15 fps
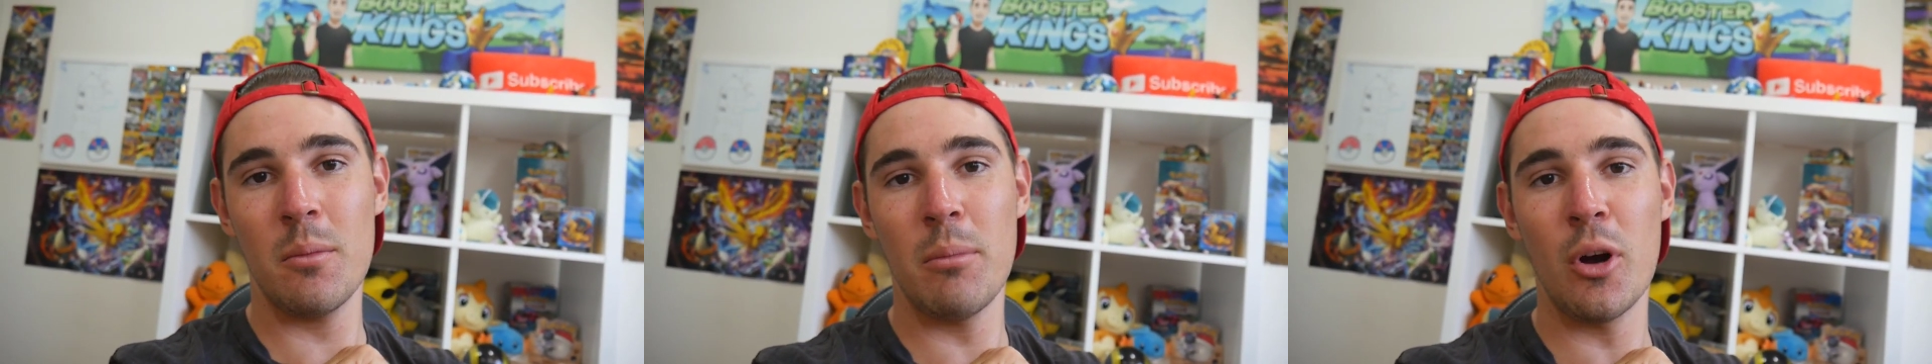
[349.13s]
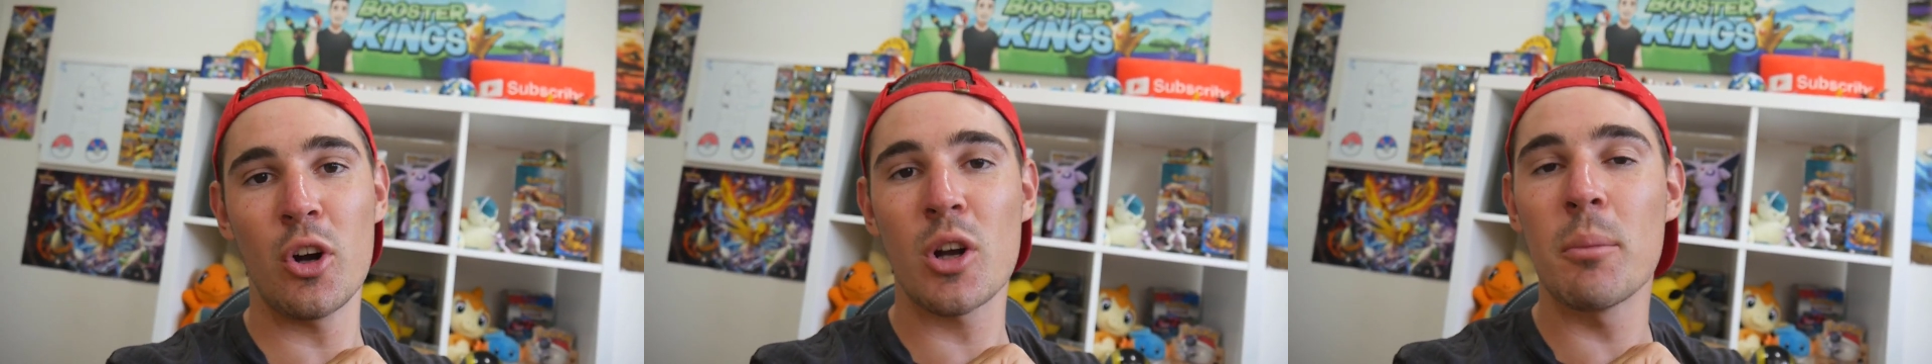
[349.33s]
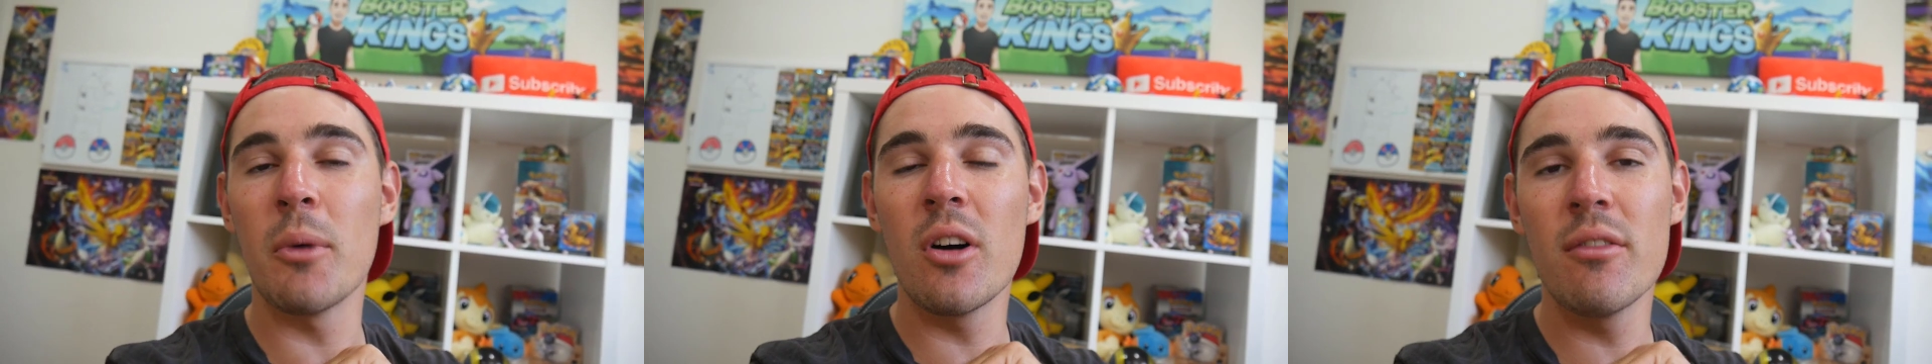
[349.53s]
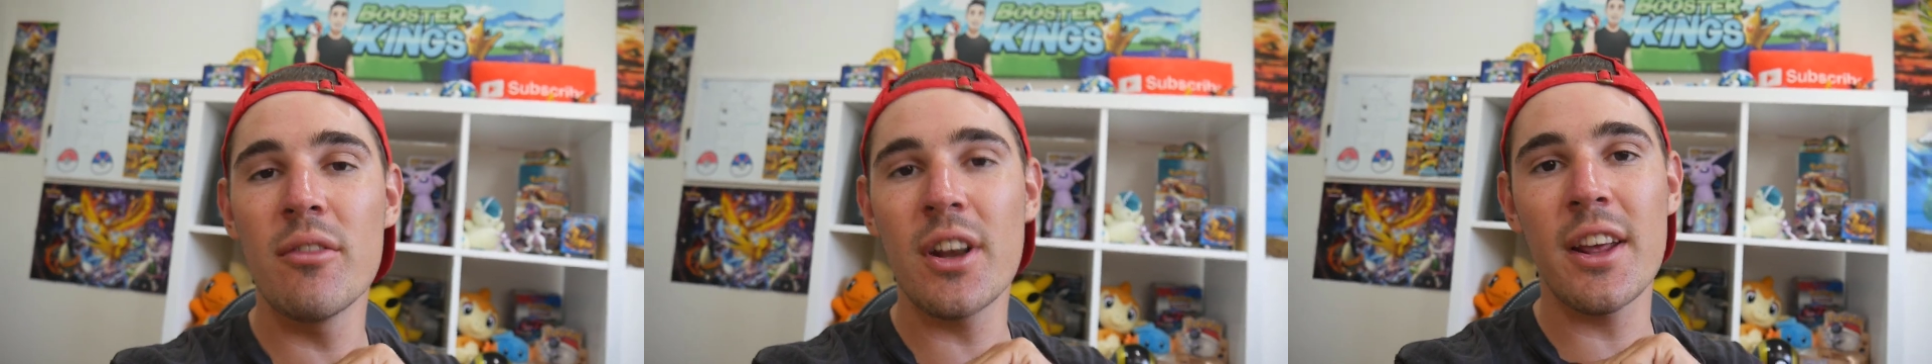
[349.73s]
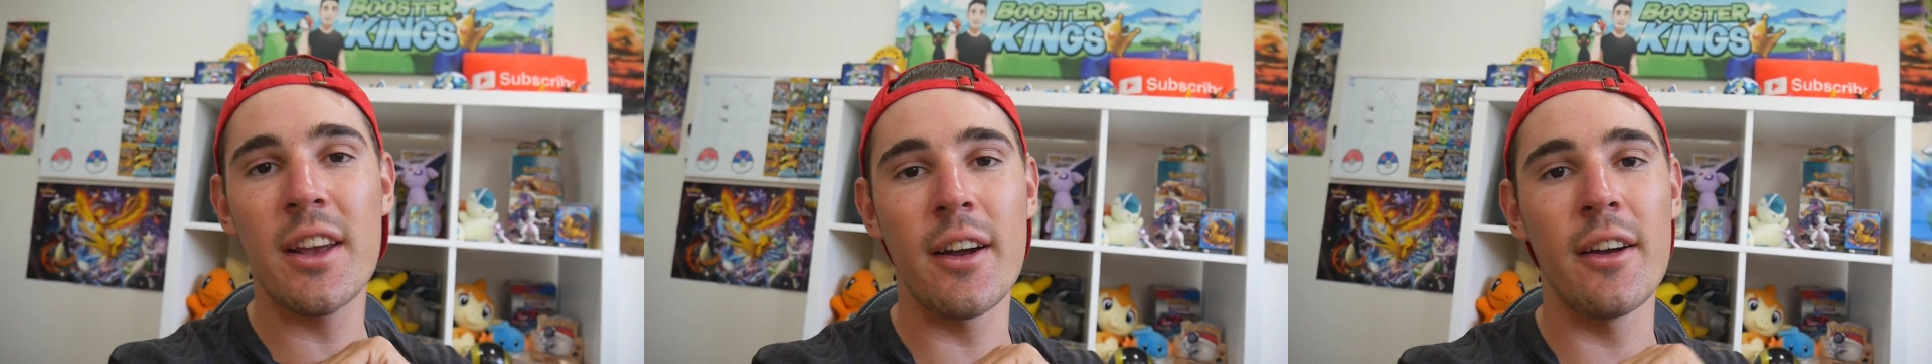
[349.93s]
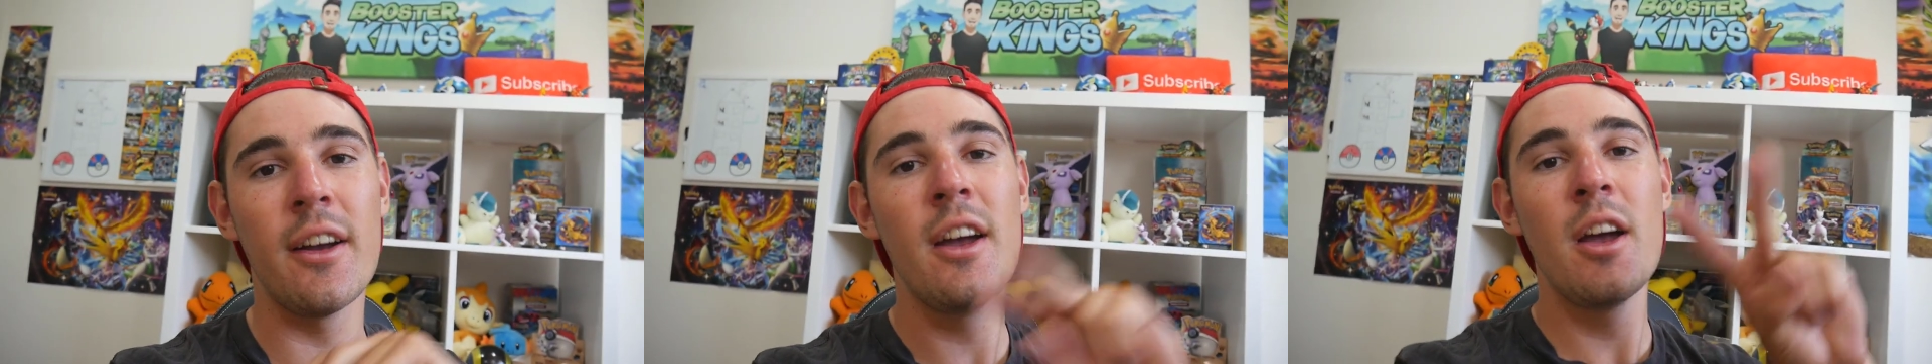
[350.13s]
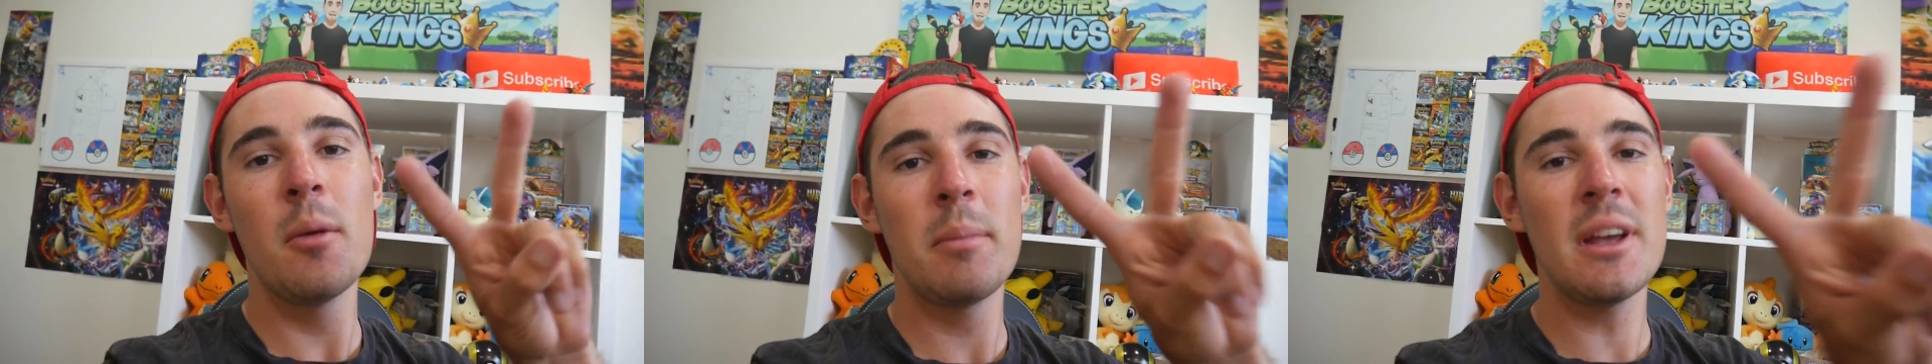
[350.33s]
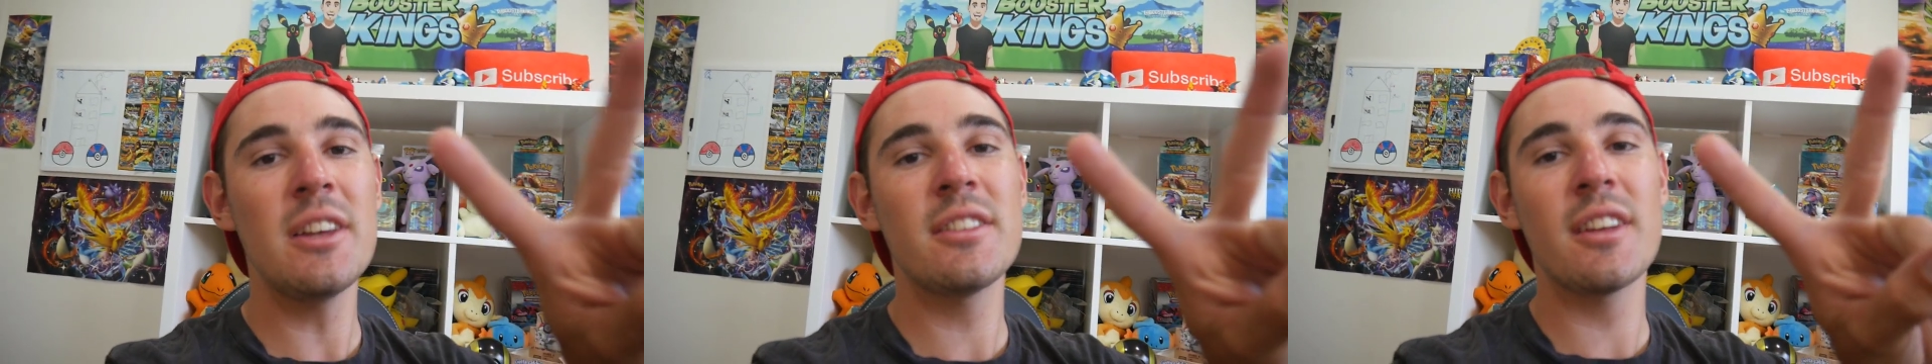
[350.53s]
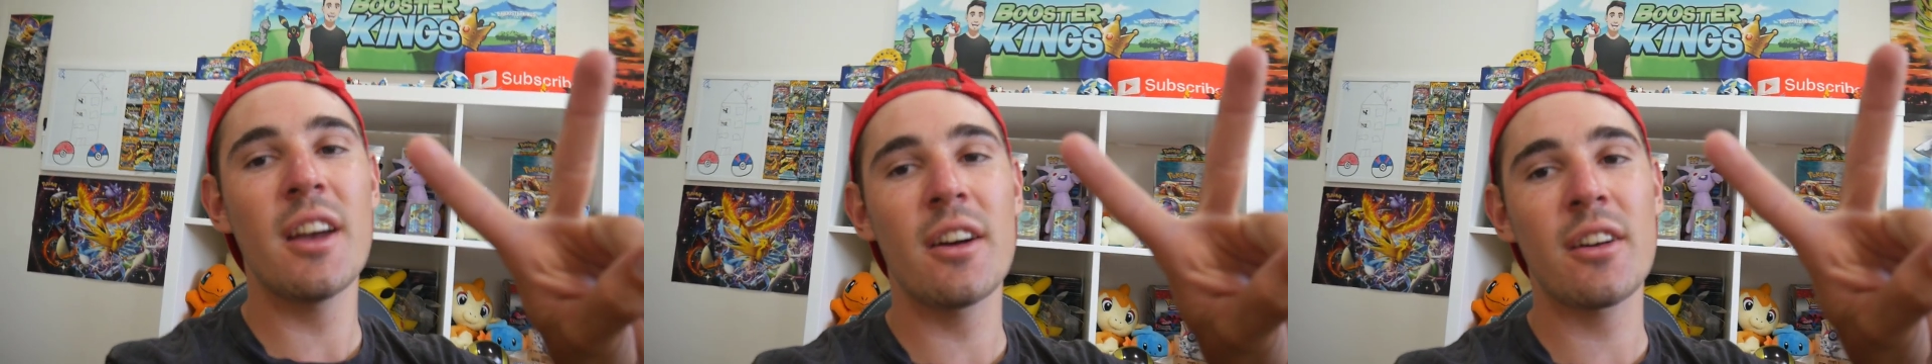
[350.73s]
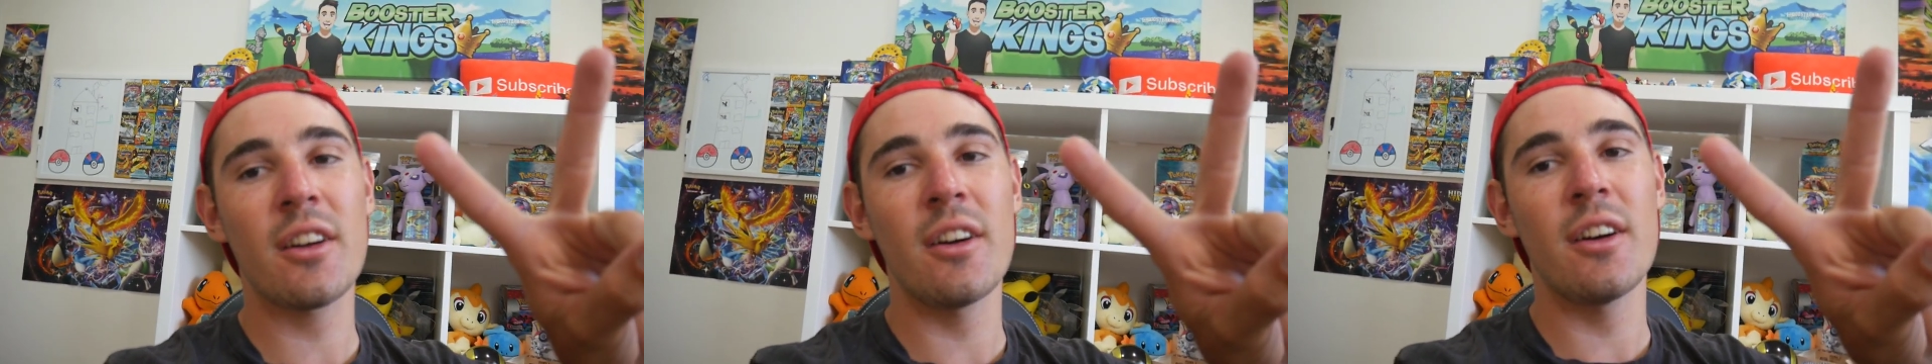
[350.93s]
Pokemon video. Peace
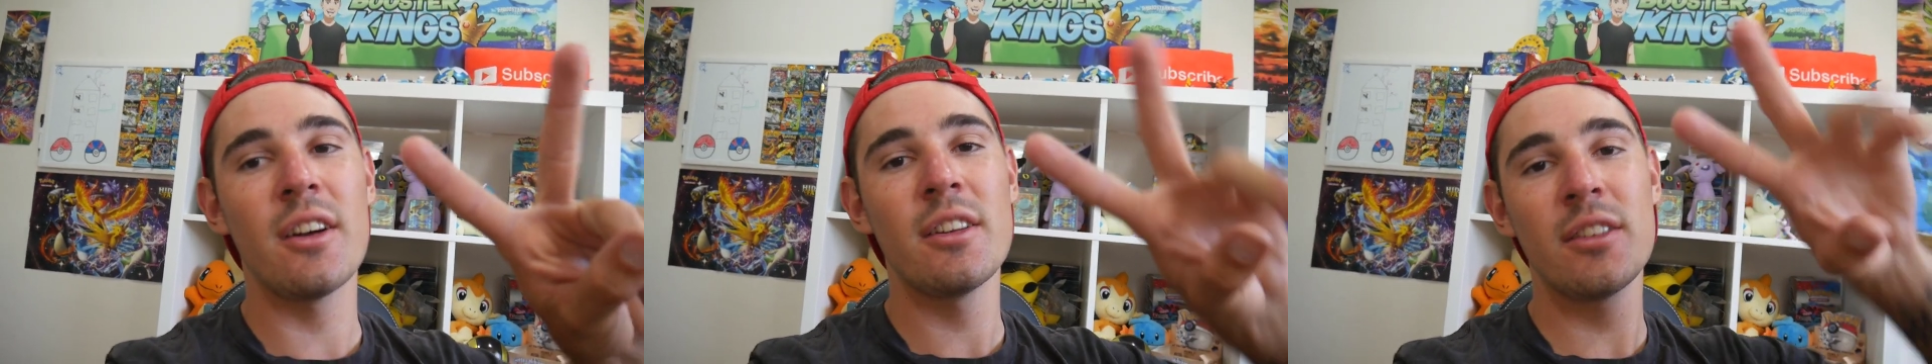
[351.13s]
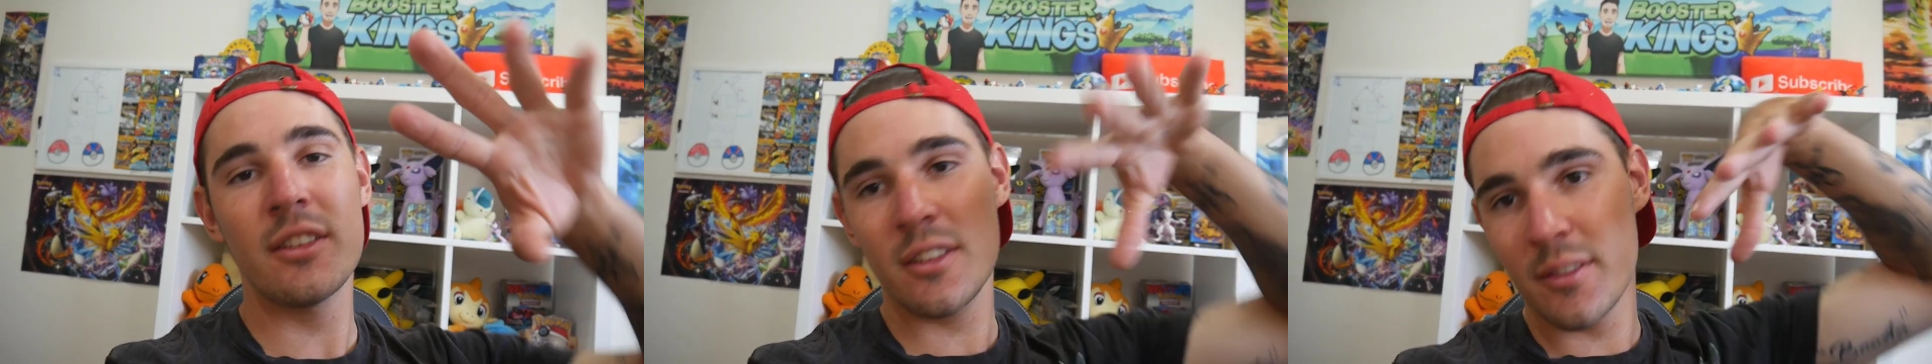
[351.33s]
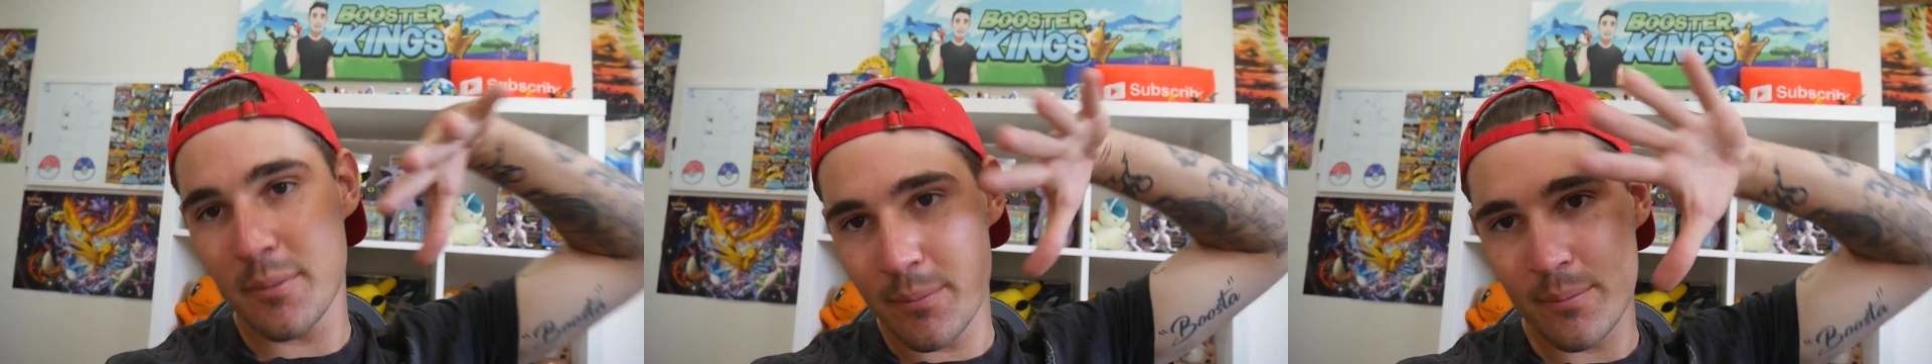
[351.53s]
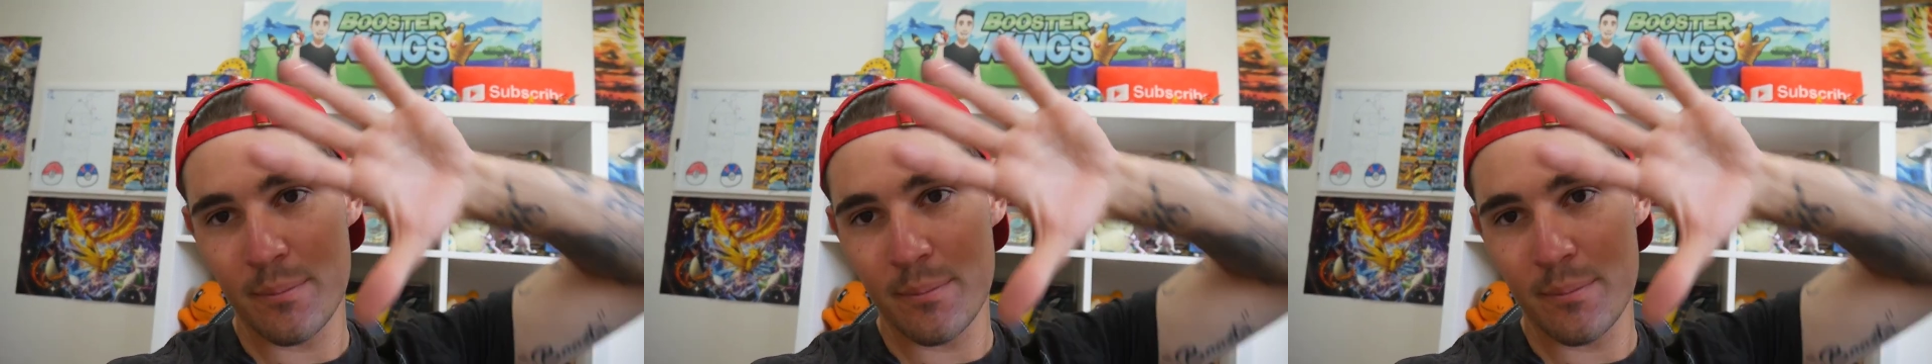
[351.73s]
out, guys.